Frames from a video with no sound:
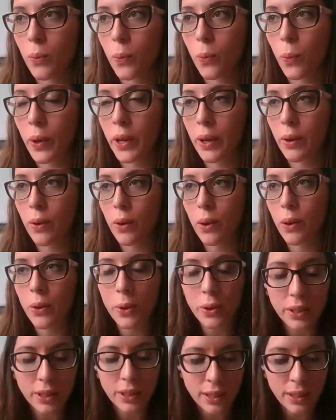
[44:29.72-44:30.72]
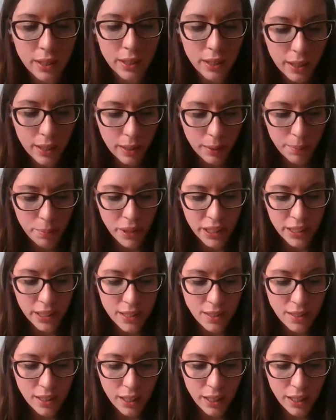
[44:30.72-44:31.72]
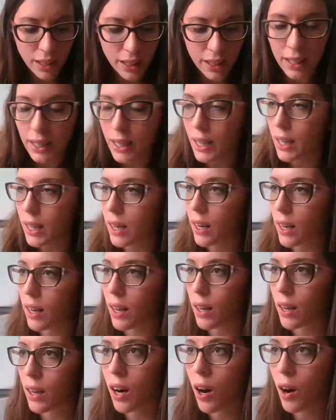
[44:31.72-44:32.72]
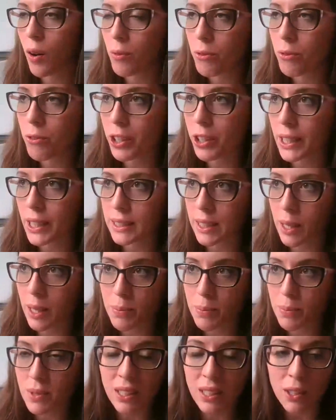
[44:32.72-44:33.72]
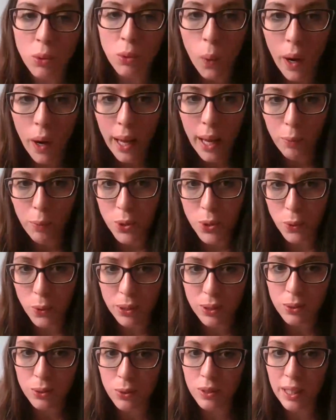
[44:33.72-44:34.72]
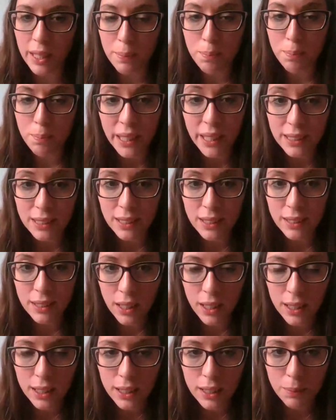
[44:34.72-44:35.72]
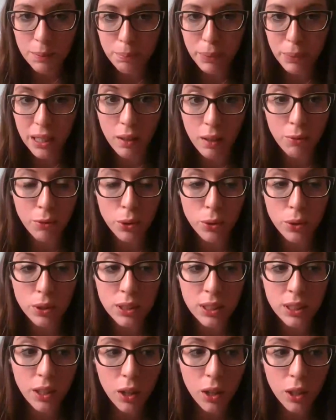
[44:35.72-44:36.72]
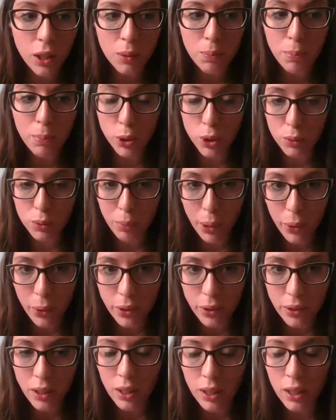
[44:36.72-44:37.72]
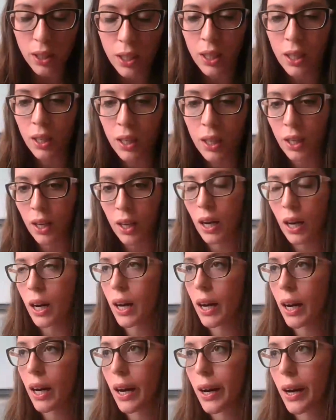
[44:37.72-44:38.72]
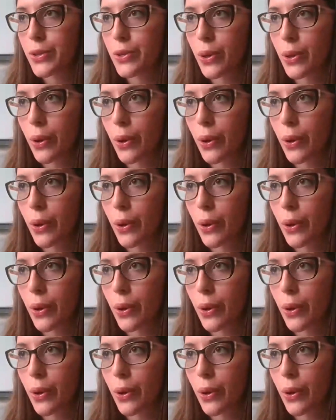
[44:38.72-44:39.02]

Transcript: we all know the ministerial conference MC12 was supposed to take place this year, but of course it got postponed. Yeah,